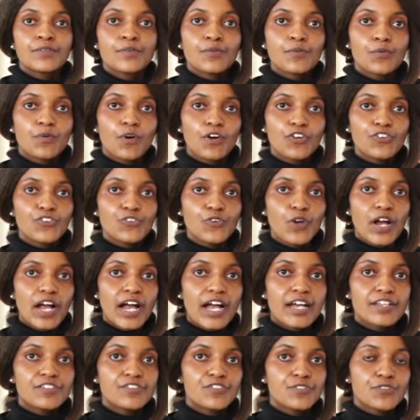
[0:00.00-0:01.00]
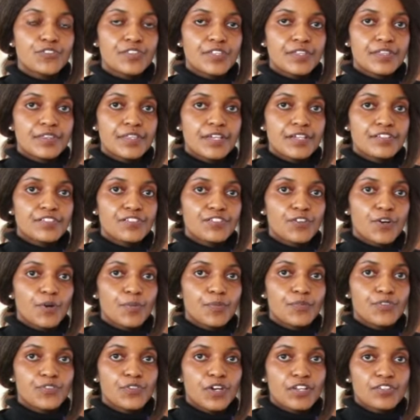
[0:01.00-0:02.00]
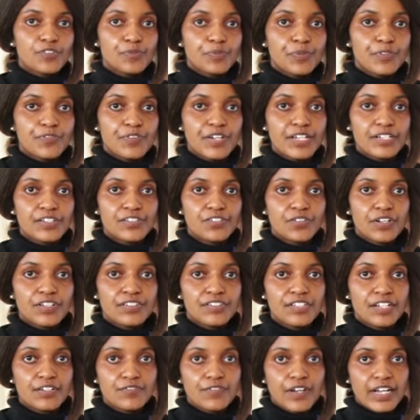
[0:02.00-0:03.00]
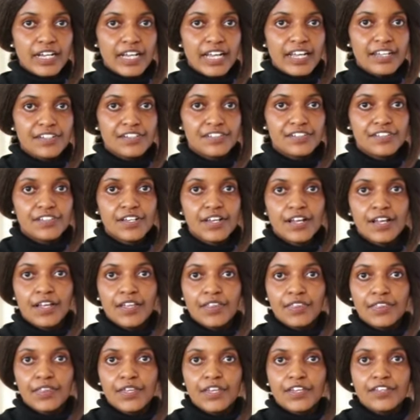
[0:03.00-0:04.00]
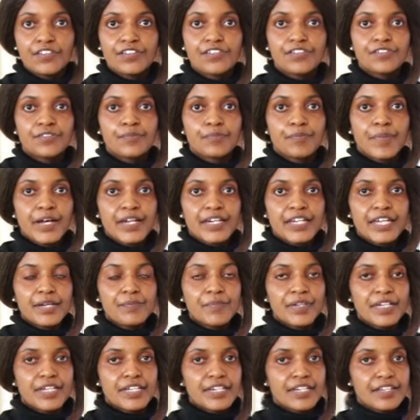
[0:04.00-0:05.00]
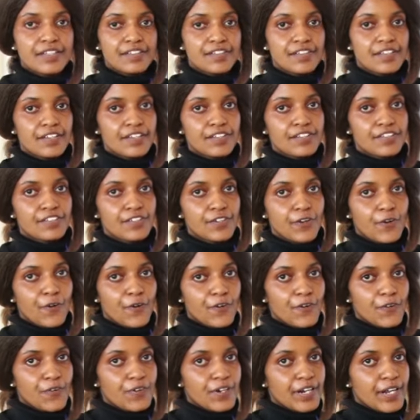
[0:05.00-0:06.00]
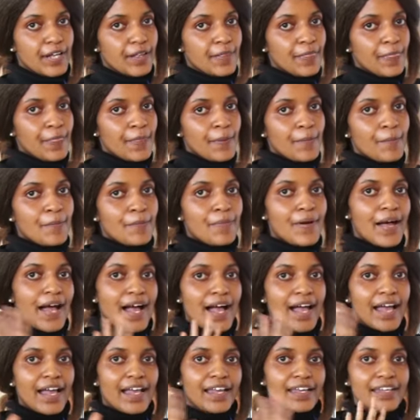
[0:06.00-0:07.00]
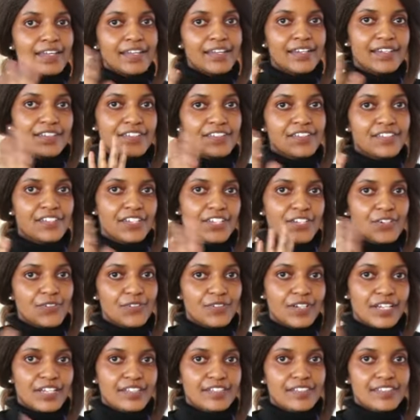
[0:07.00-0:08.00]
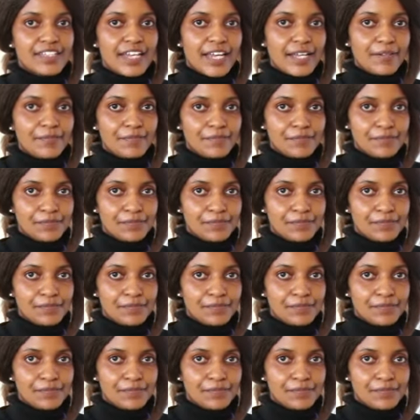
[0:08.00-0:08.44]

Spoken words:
Wash your hands using the soap so as to prevent yourself against this pandemic disease, Corona. Bye. See you next time.